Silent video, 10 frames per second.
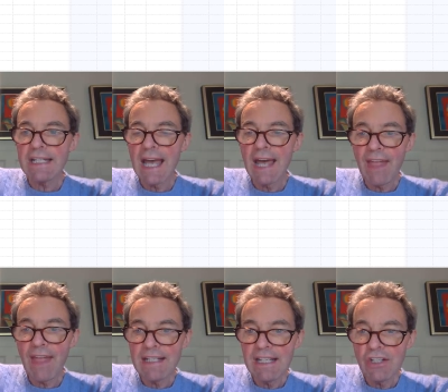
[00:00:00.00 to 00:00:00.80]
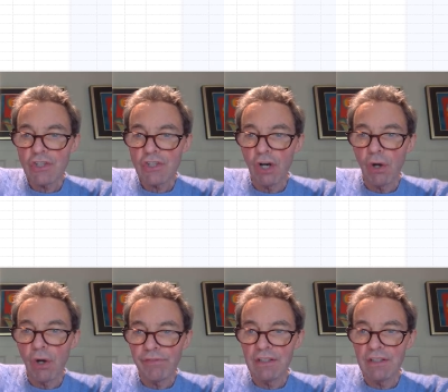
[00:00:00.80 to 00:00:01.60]
and that needs to
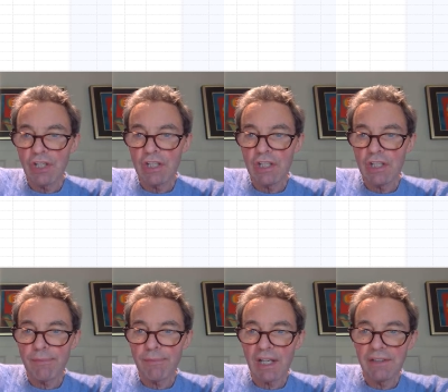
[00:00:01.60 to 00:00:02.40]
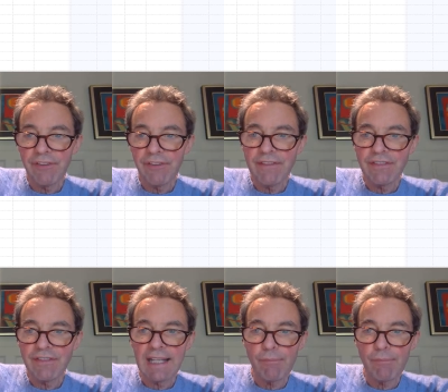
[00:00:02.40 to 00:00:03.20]
hold for continued upside. The 5-day
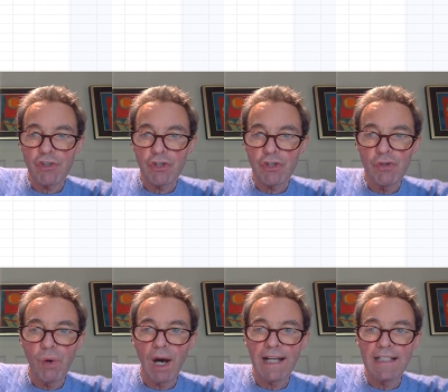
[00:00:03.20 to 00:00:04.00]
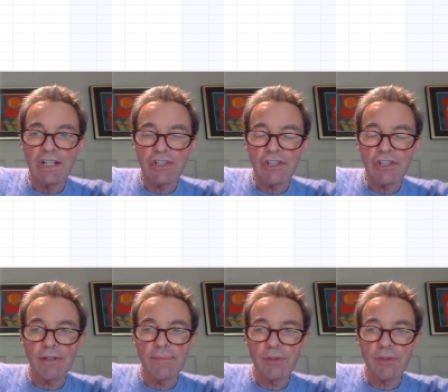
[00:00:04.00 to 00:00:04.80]
gap was too wide yesterday,
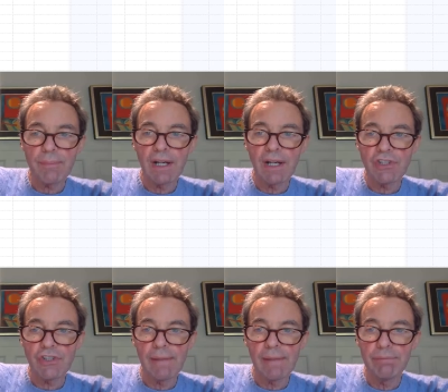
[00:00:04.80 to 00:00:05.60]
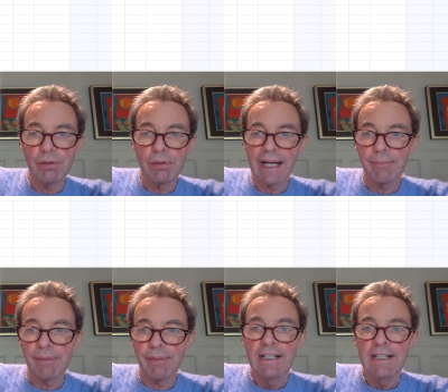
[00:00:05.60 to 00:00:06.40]
so I'm not surprised to see it pull back a
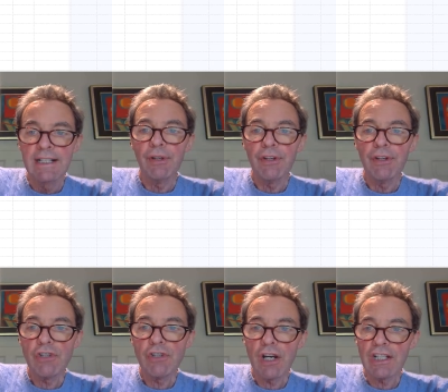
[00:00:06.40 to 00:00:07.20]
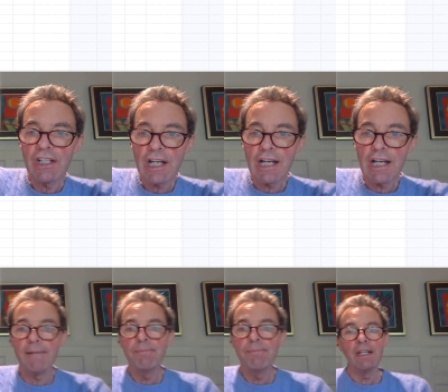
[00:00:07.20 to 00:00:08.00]
bit, but no targets
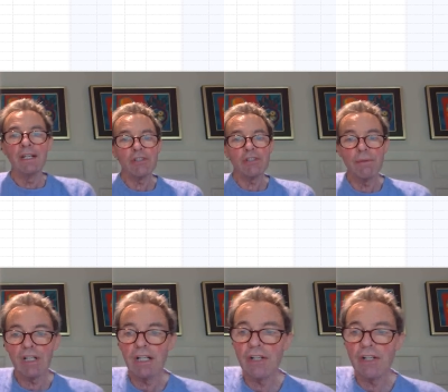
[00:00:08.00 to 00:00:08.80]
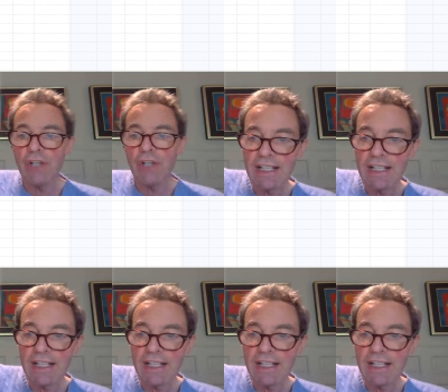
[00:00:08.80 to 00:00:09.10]
higher unless we were to close over